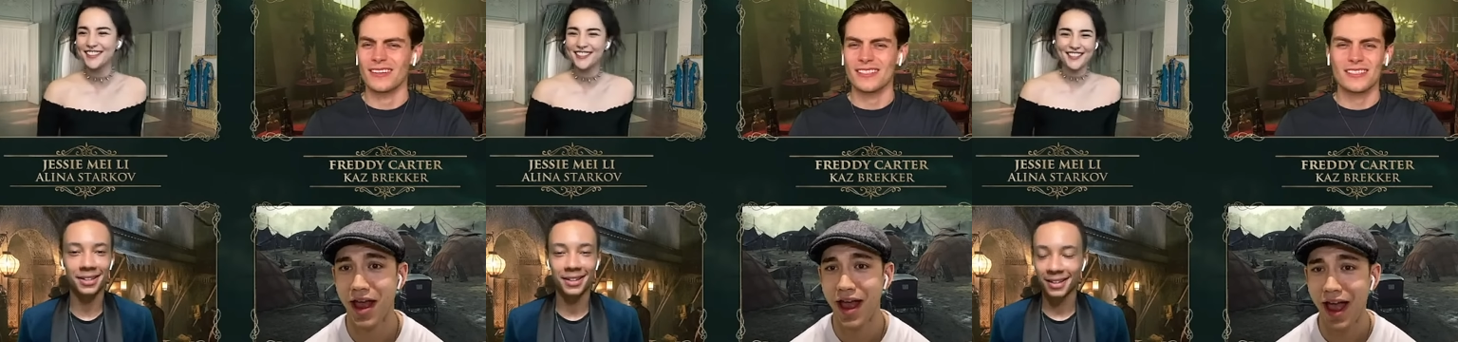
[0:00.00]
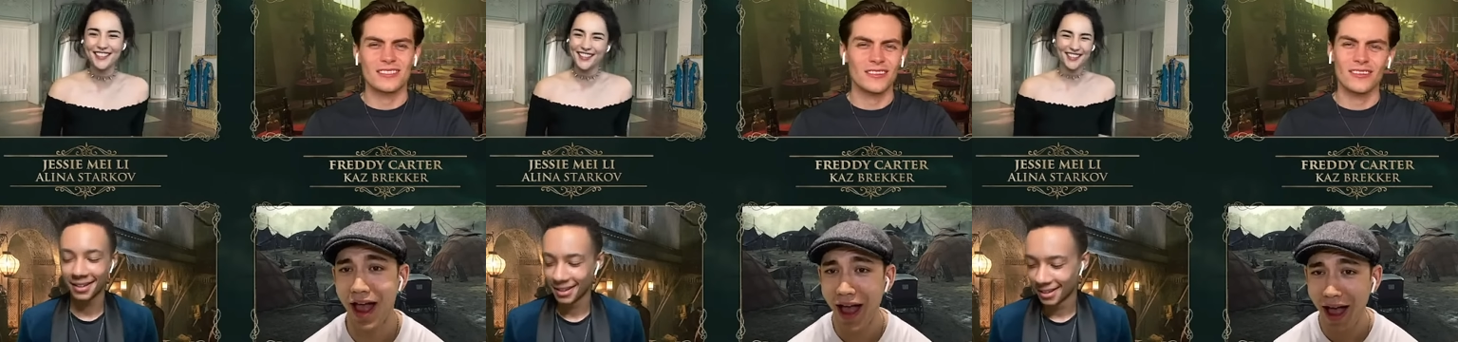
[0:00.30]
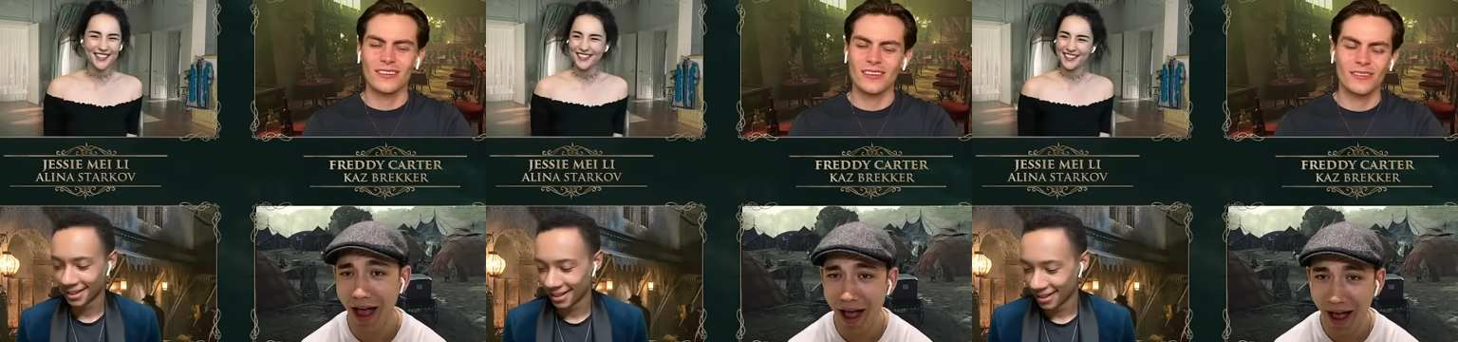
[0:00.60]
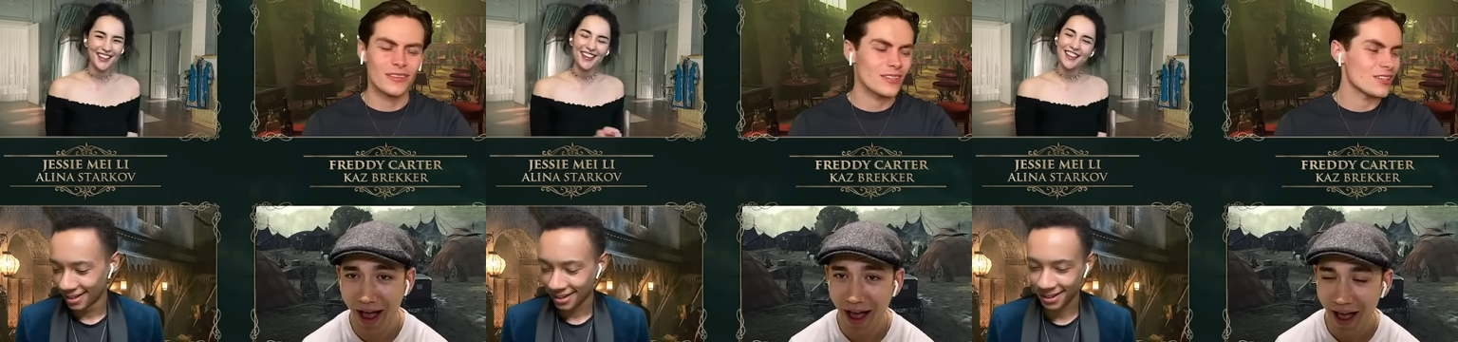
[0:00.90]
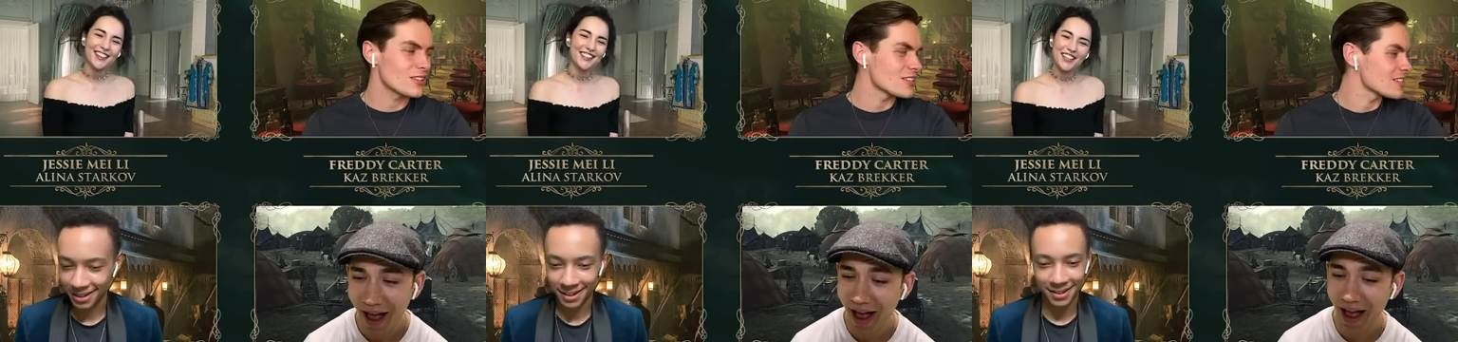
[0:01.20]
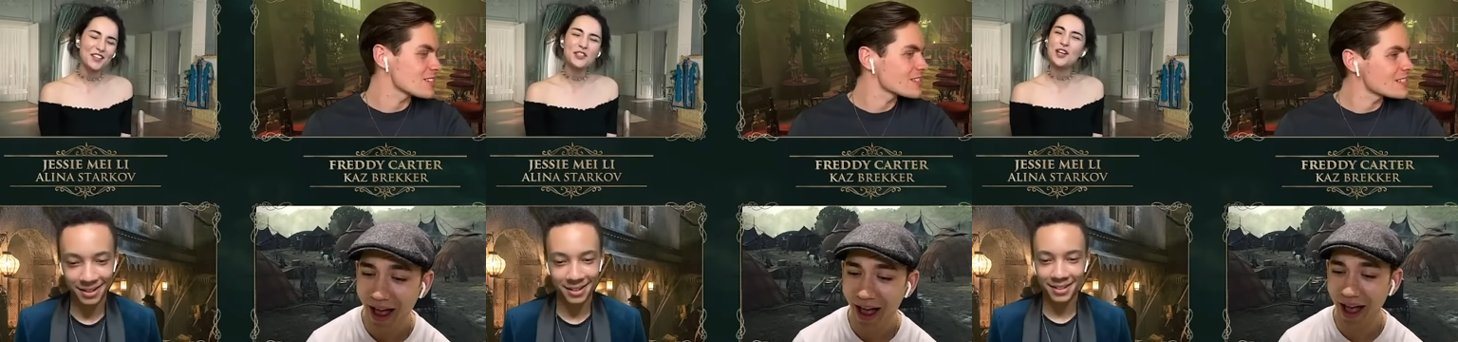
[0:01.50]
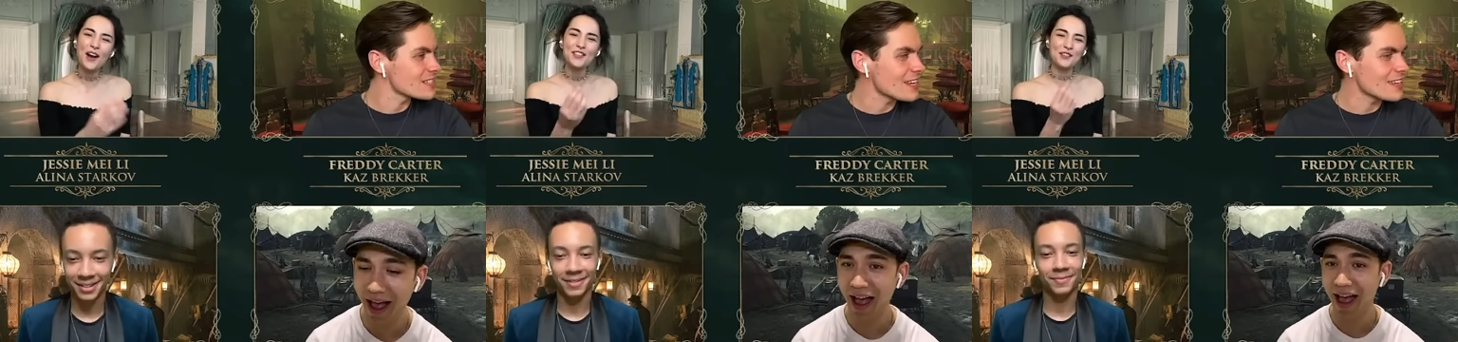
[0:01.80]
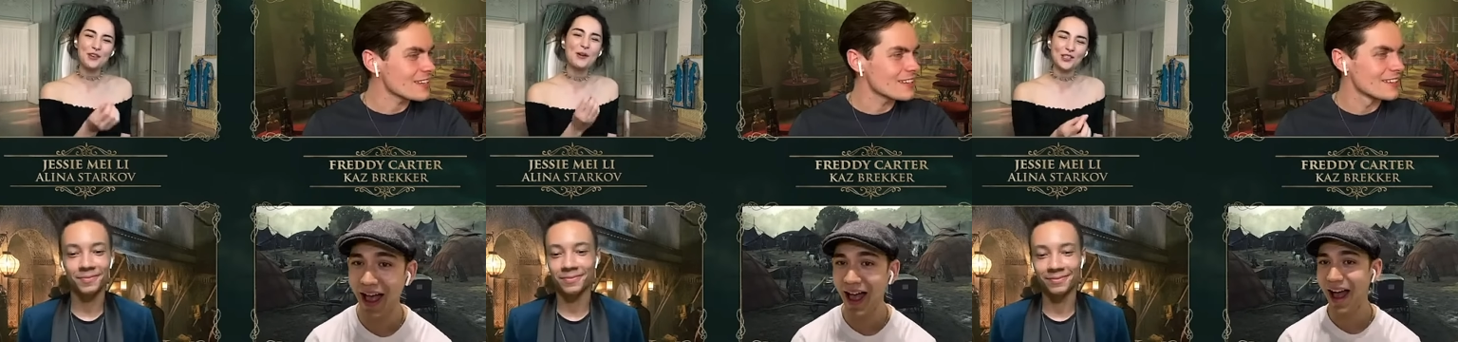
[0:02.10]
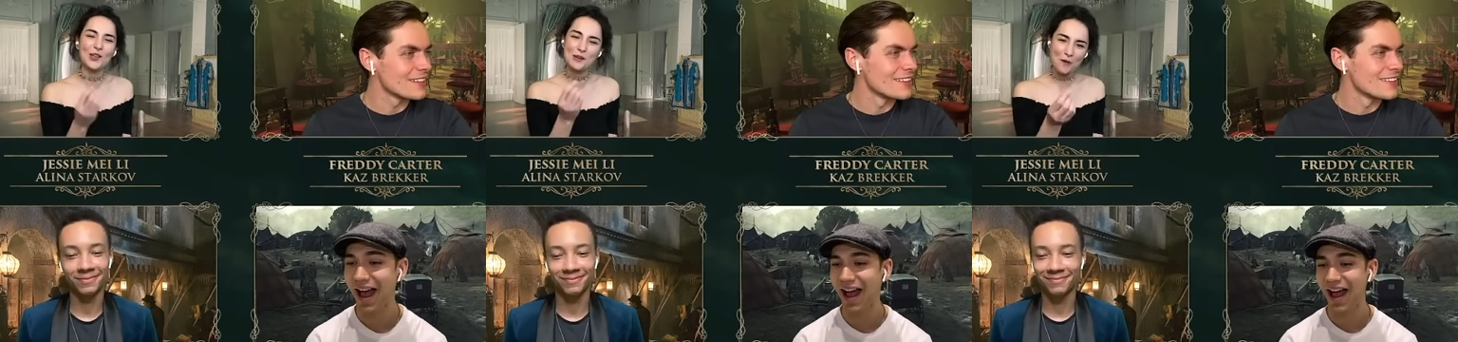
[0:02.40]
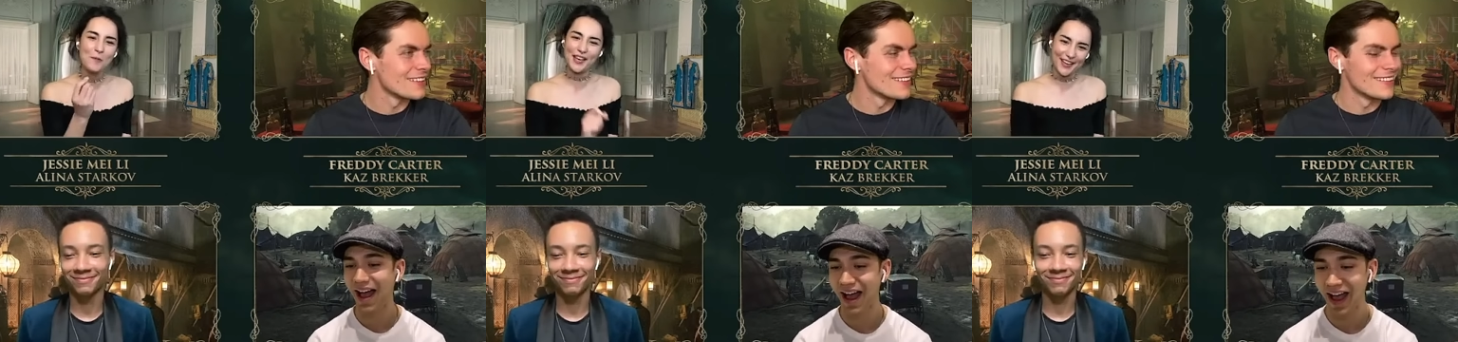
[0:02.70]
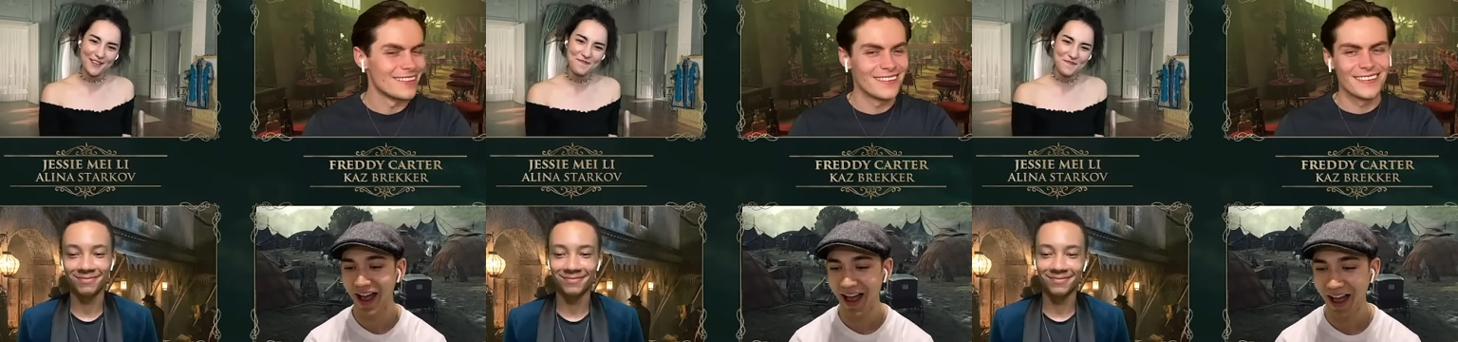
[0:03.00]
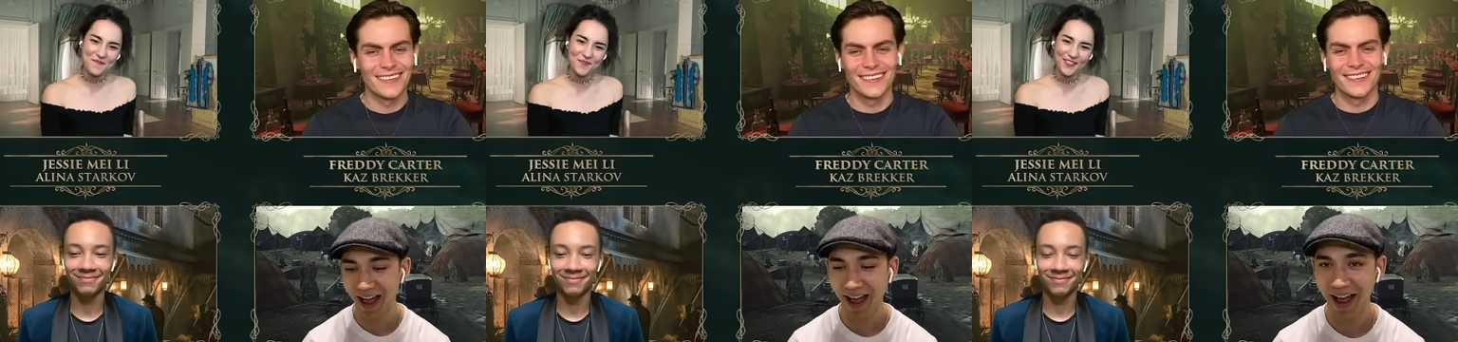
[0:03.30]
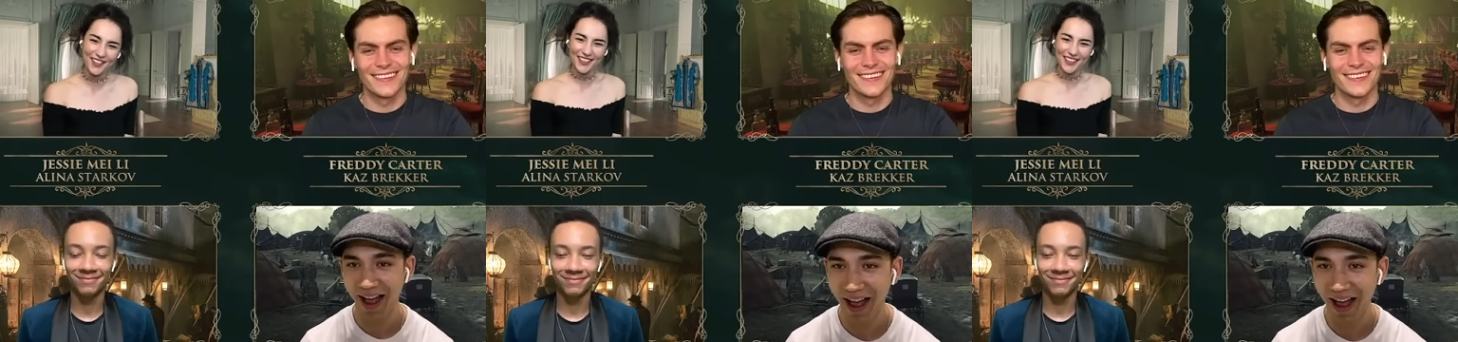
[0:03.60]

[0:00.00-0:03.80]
Speaker 1: No, all right. I would go with Inej.